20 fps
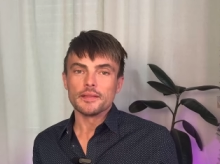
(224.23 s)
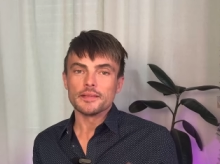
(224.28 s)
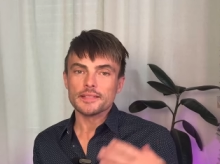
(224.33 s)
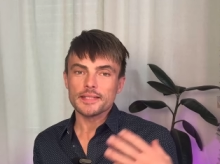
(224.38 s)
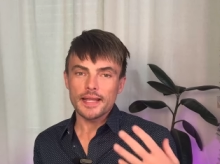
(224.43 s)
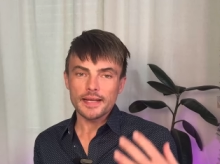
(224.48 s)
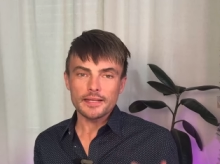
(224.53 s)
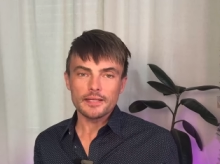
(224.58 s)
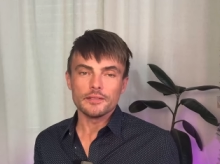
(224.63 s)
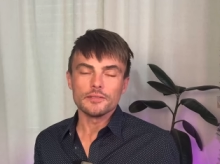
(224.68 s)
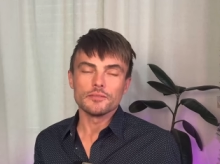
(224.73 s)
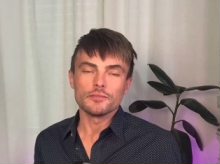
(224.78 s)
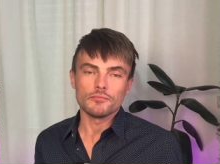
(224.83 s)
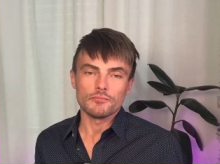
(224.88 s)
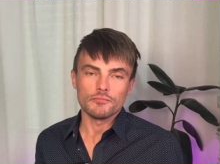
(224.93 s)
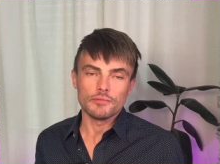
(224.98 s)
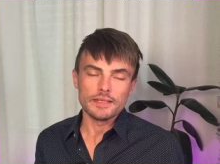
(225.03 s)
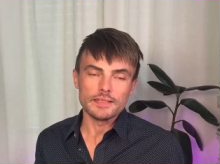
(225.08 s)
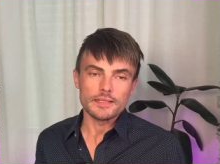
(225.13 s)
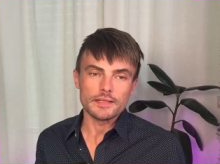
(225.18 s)
The second
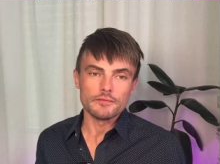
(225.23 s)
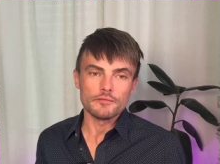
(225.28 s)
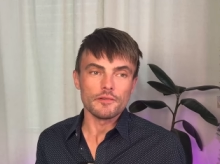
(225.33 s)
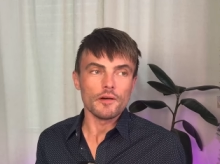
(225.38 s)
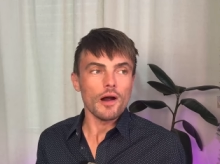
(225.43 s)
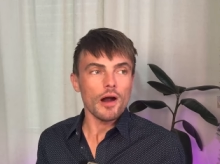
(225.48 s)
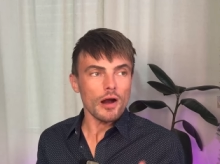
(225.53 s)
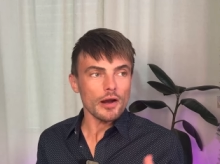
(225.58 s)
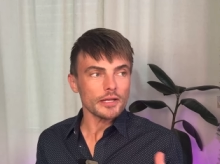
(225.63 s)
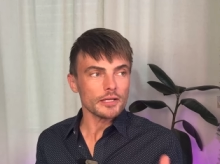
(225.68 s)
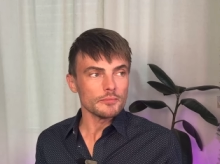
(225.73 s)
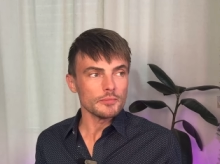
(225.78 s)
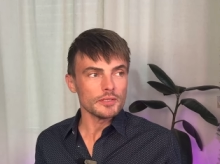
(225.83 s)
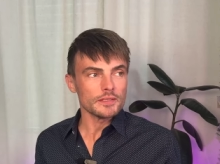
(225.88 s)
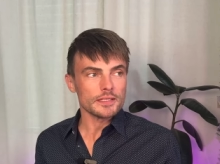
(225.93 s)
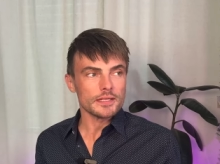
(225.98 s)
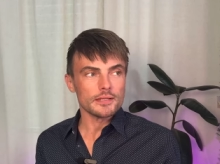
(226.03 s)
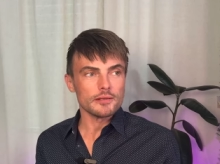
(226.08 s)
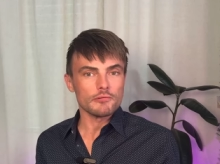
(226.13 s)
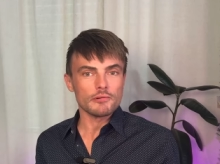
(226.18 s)
reason for
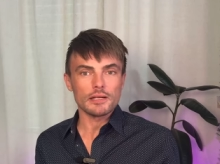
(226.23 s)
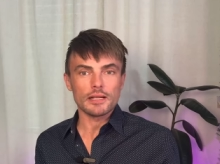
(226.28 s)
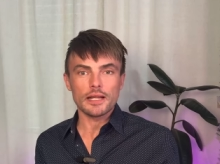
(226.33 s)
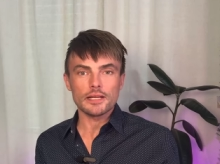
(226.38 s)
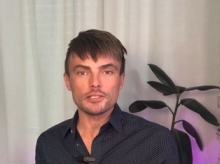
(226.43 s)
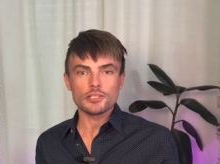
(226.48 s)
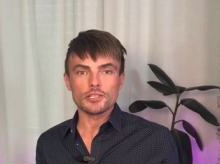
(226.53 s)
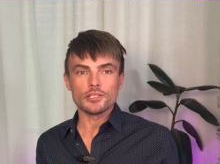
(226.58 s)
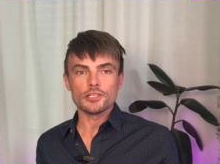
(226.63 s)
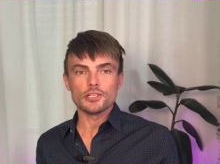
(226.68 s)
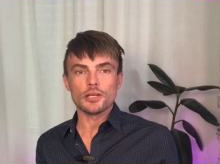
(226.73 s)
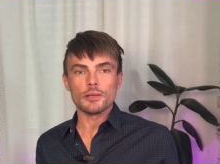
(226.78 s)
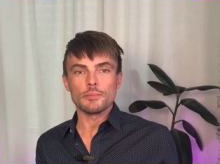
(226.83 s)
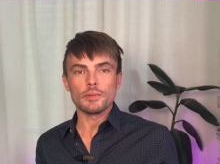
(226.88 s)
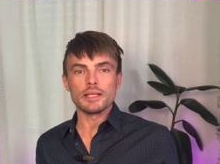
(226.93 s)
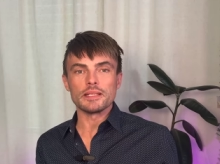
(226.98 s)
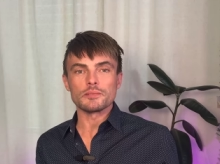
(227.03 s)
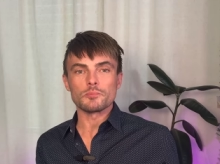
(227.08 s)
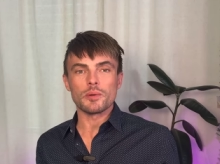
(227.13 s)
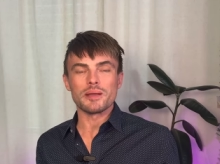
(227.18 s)
arguments in a relationship
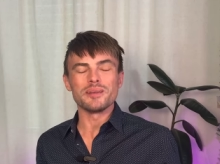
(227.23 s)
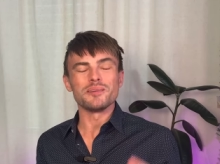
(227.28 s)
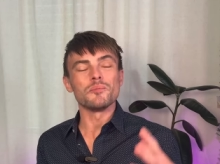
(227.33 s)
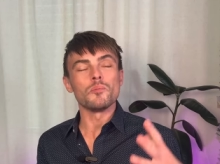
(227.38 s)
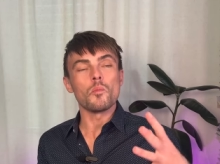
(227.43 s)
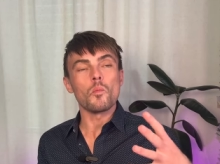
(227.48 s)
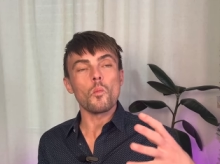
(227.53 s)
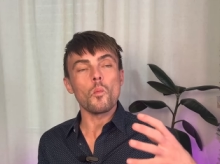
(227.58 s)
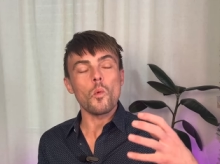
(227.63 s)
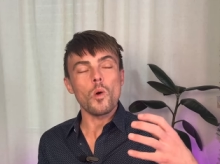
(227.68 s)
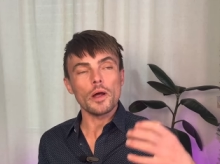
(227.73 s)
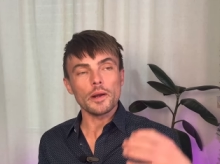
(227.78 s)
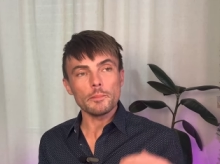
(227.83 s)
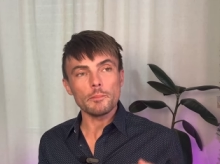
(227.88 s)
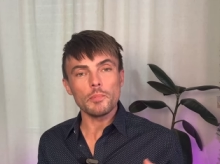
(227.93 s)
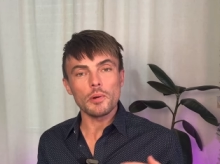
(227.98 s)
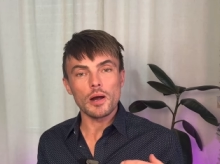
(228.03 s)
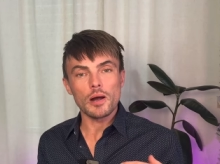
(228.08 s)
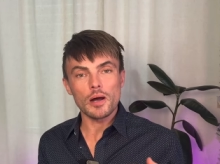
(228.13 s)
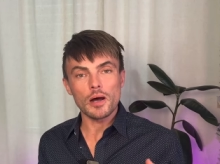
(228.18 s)
is when
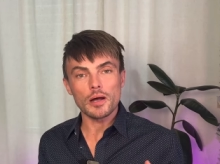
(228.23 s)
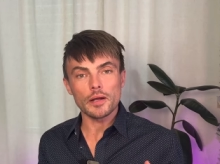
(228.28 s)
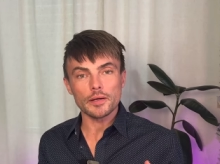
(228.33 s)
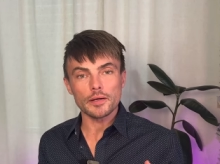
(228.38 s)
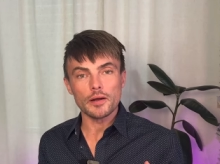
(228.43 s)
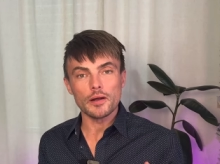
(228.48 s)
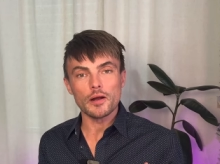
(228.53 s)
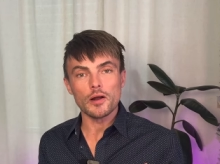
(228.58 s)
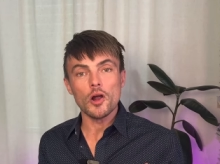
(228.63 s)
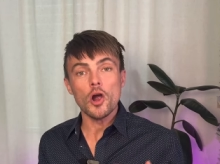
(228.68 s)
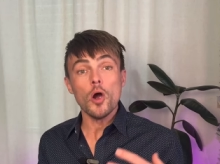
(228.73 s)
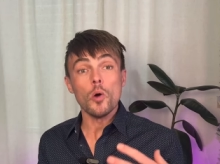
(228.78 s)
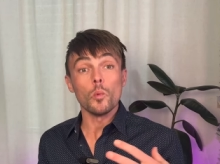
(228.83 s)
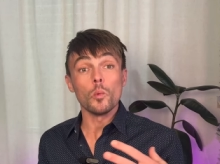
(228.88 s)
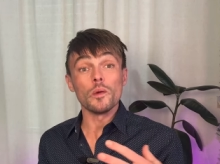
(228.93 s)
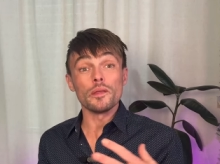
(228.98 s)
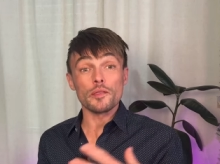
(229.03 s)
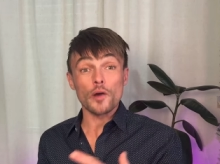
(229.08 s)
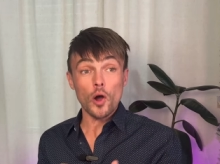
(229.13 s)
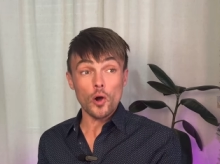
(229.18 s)
one partner
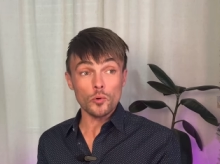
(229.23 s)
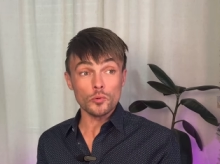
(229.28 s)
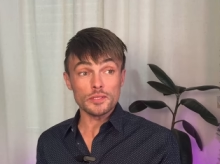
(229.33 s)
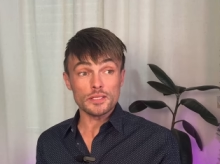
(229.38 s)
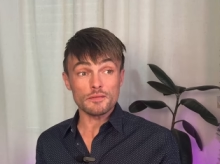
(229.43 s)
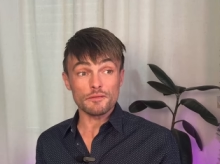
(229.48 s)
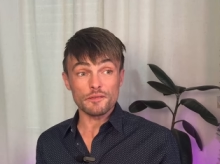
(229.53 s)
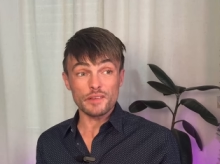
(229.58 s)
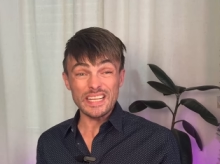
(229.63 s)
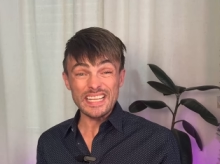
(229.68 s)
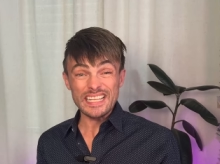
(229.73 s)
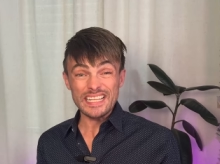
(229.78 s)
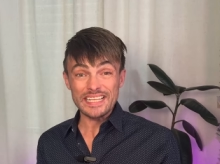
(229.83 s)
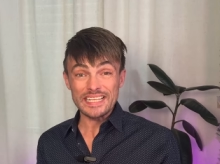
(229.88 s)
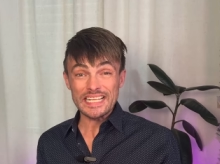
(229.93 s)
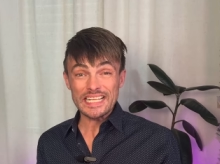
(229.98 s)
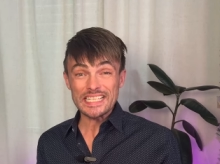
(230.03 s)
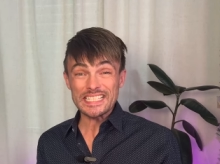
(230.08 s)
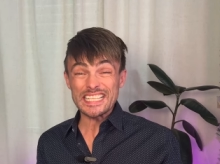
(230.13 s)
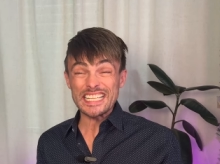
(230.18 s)
withholds
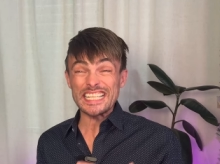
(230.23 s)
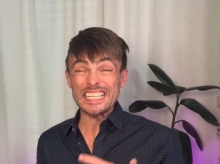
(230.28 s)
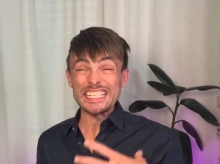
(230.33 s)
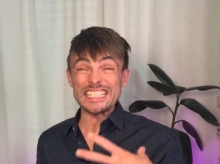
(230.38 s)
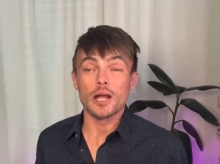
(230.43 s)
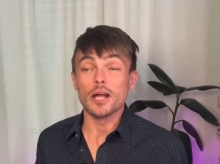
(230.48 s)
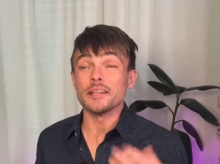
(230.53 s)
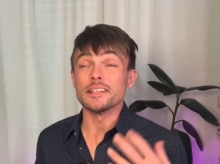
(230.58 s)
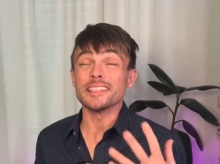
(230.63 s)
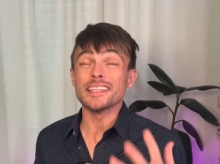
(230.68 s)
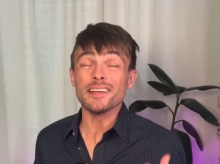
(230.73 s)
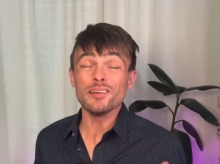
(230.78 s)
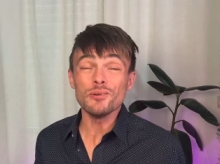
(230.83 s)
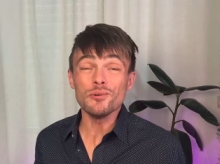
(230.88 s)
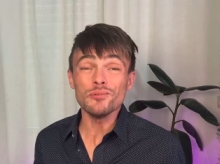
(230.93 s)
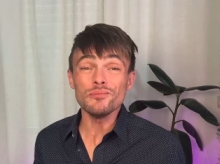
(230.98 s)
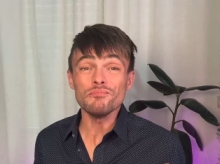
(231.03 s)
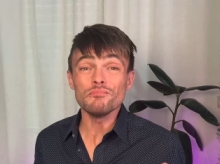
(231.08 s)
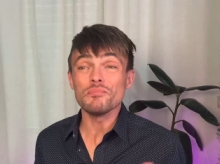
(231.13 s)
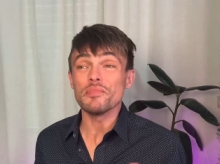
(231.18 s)
feelings
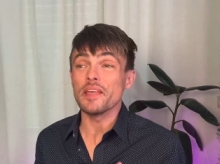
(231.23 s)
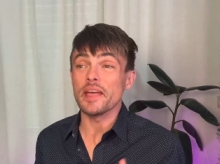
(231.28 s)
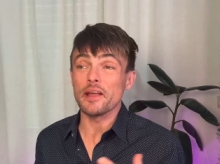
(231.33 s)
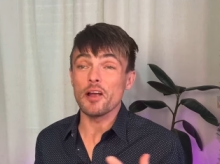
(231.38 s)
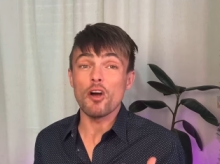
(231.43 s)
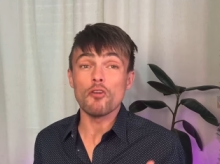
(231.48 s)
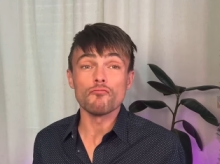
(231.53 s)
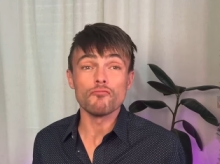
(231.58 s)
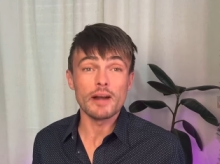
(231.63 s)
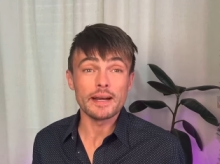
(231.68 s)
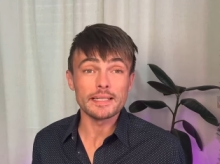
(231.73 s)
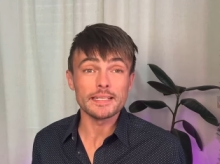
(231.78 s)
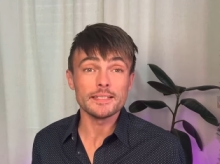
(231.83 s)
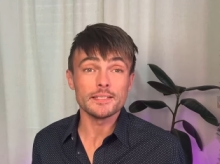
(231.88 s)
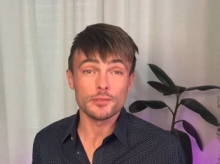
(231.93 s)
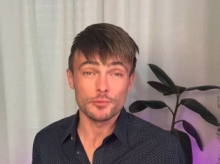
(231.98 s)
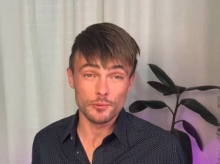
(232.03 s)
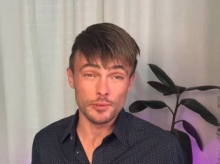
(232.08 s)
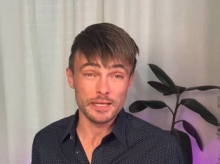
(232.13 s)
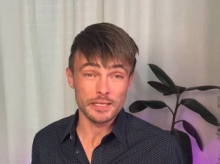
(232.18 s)
until they are ready
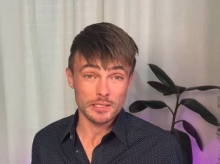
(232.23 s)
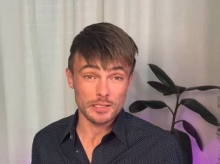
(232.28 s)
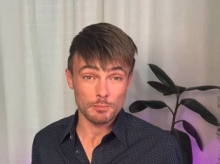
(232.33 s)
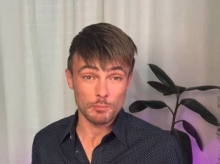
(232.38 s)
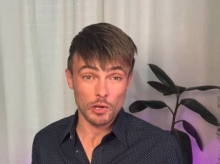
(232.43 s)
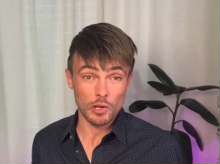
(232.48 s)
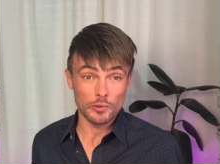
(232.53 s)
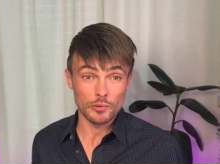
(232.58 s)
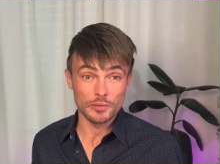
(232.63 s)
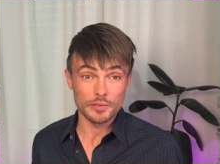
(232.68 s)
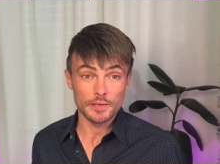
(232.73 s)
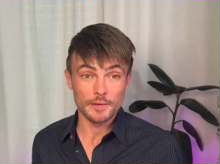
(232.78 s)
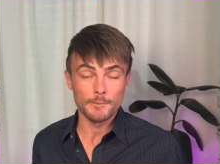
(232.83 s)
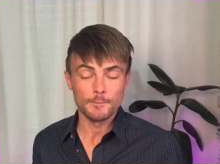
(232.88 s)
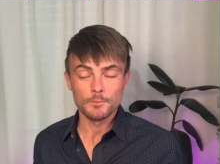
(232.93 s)
to explode.